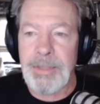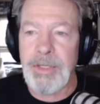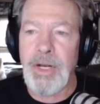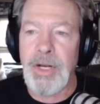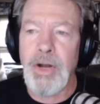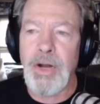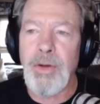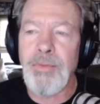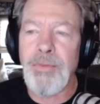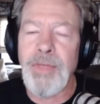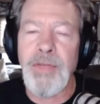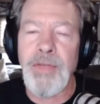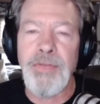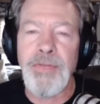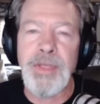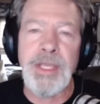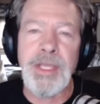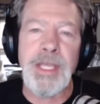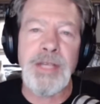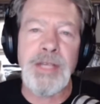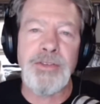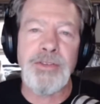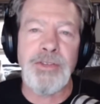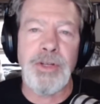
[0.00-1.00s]
You know, the thing
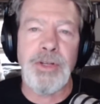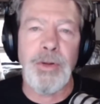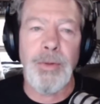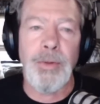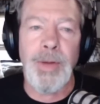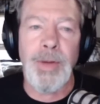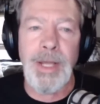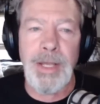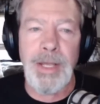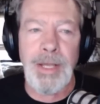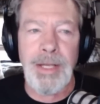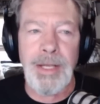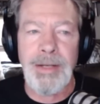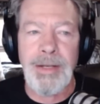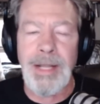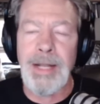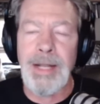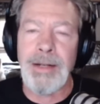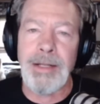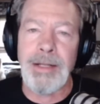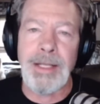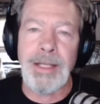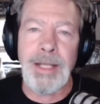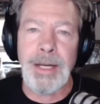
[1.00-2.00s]
is, you know, and
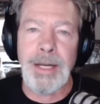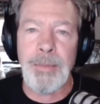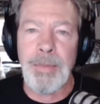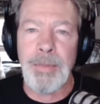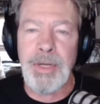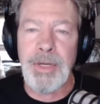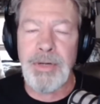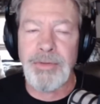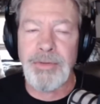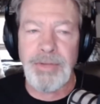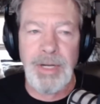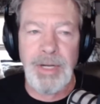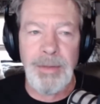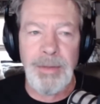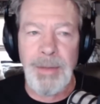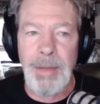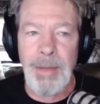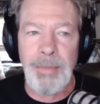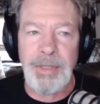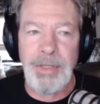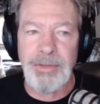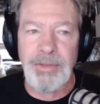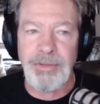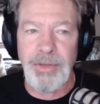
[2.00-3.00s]
it appears, and
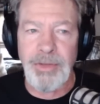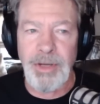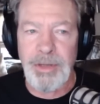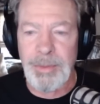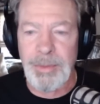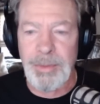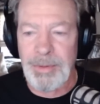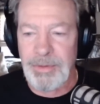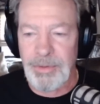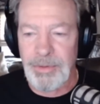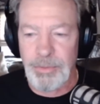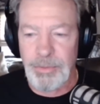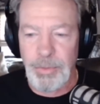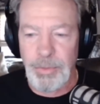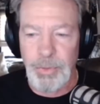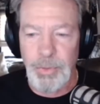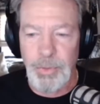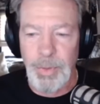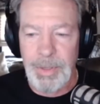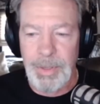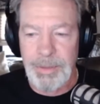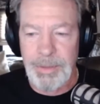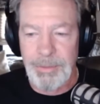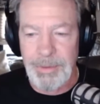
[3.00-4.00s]
I'm going to talk about this real
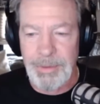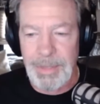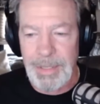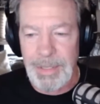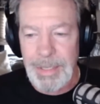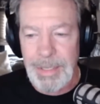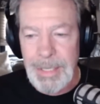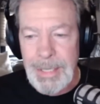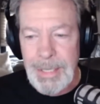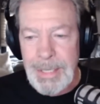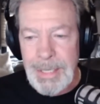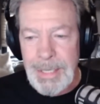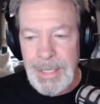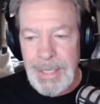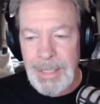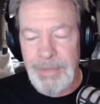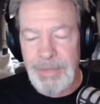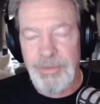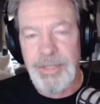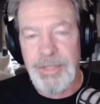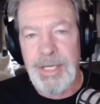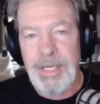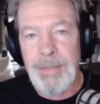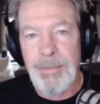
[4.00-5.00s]
quick, is that
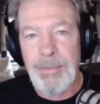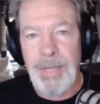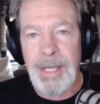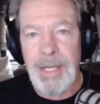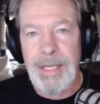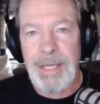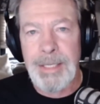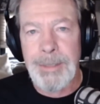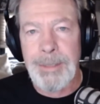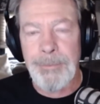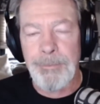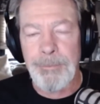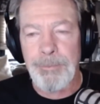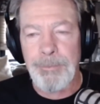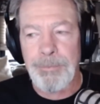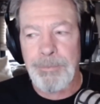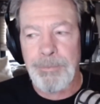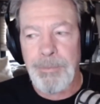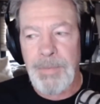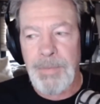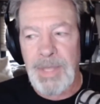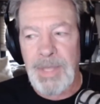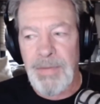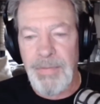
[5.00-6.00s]
it seemed like
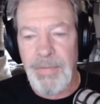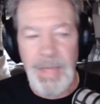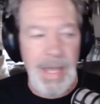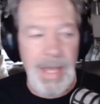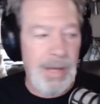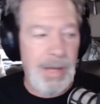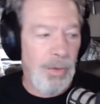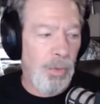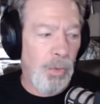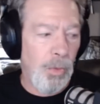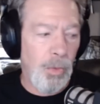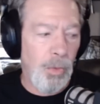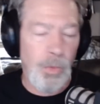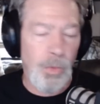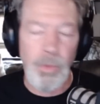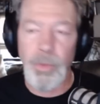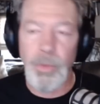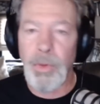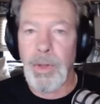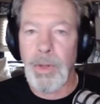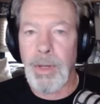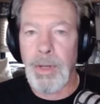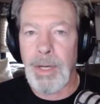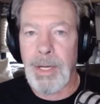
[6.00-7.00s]
that
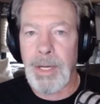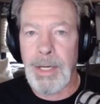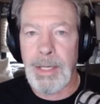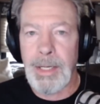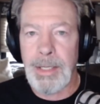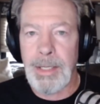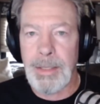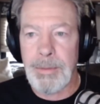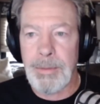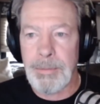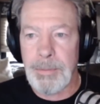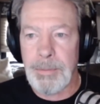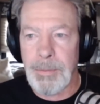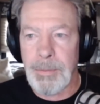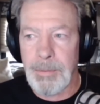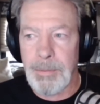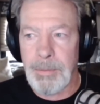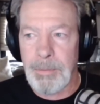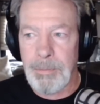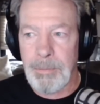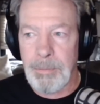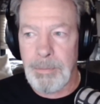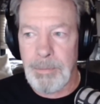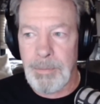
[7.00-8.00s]
whole
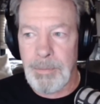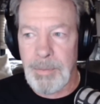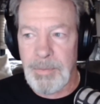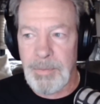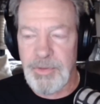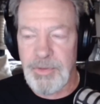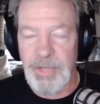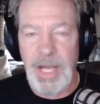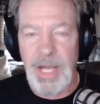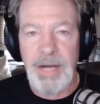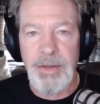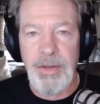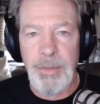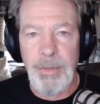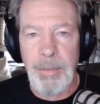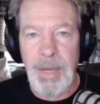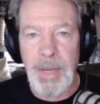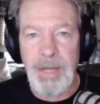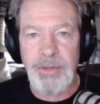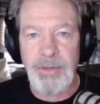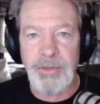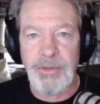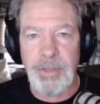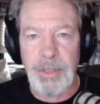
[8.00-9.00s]
side of the
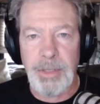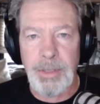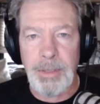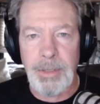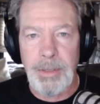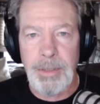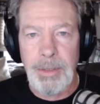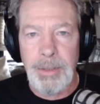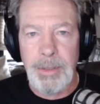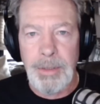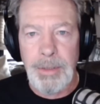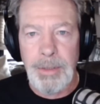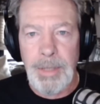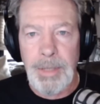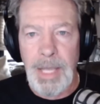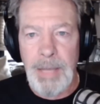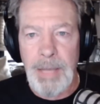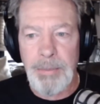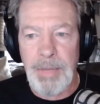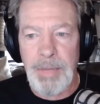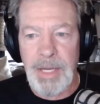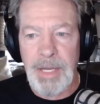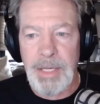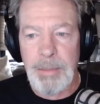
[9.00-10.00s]
mesa
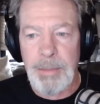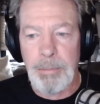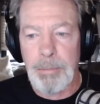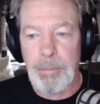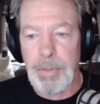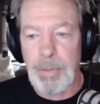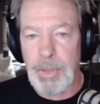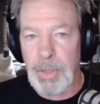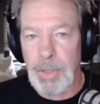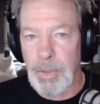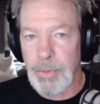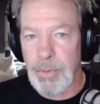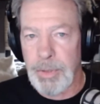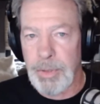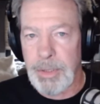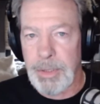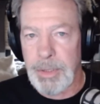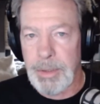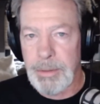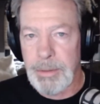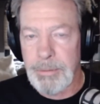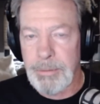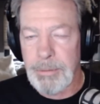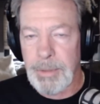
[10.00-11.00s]
had been imploded.
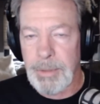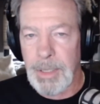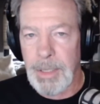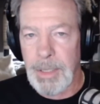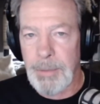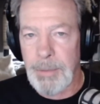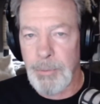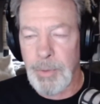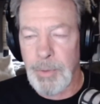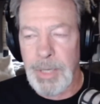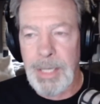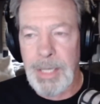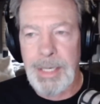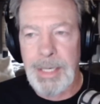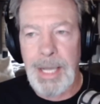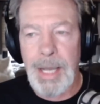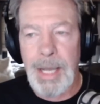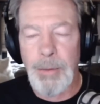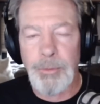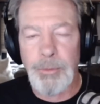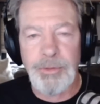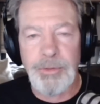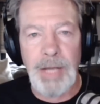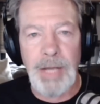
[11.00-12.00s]
When that
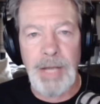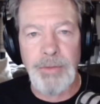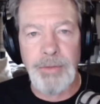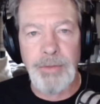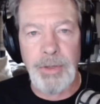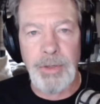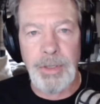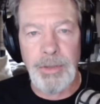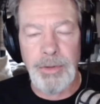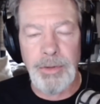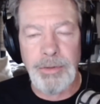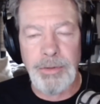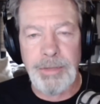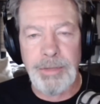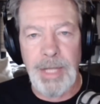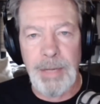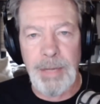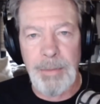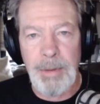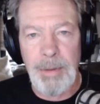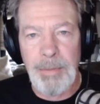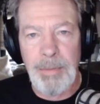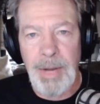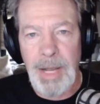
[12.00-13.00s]
guy was out there and he looked at it,
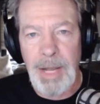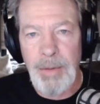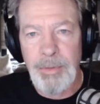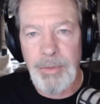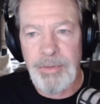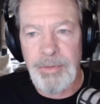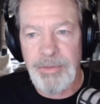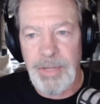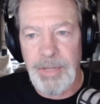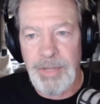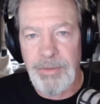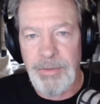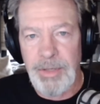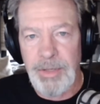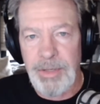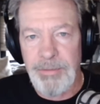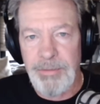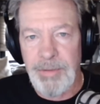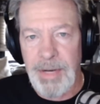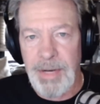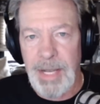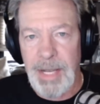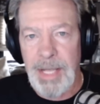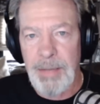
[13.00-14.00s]
remember how he said that
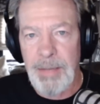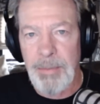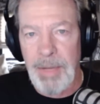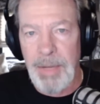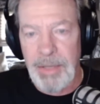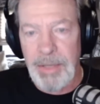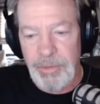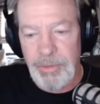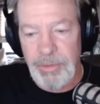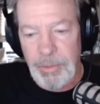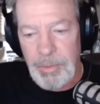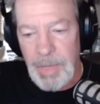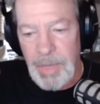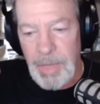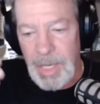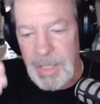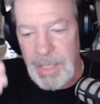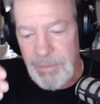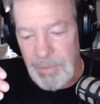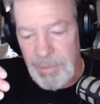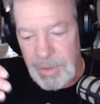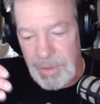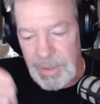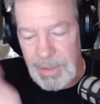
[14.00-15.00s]
if it had been some
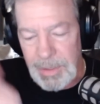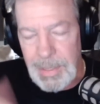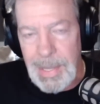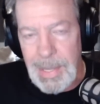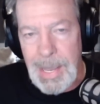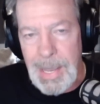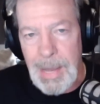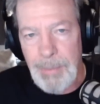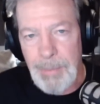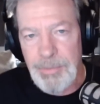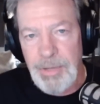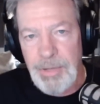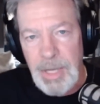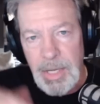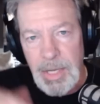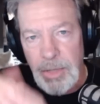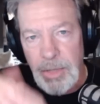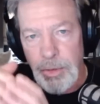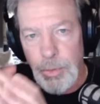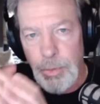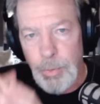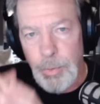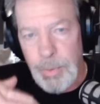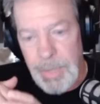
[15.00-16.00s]
kind of a collapse,
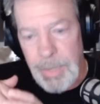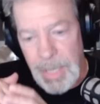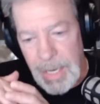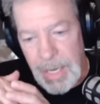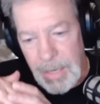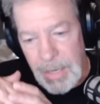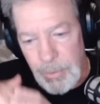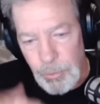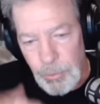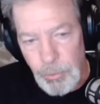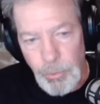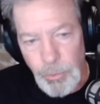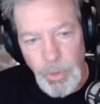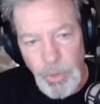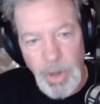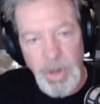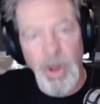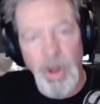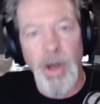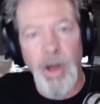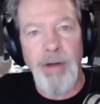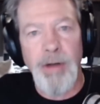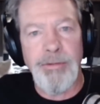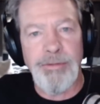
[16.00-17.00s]
you would have had
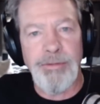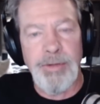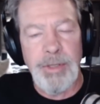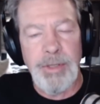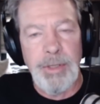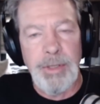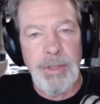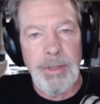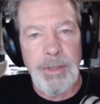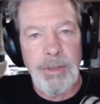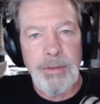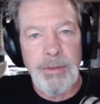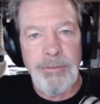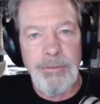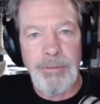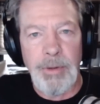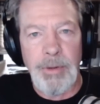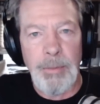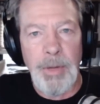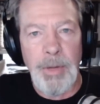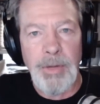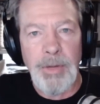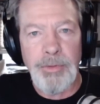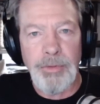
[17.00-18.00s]
runoff
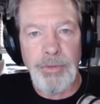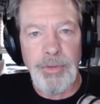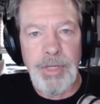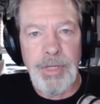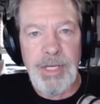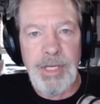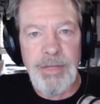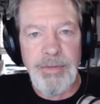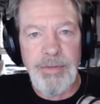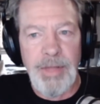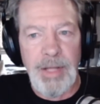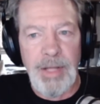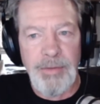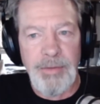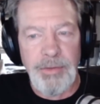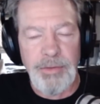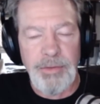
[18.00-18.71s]
from underneath that.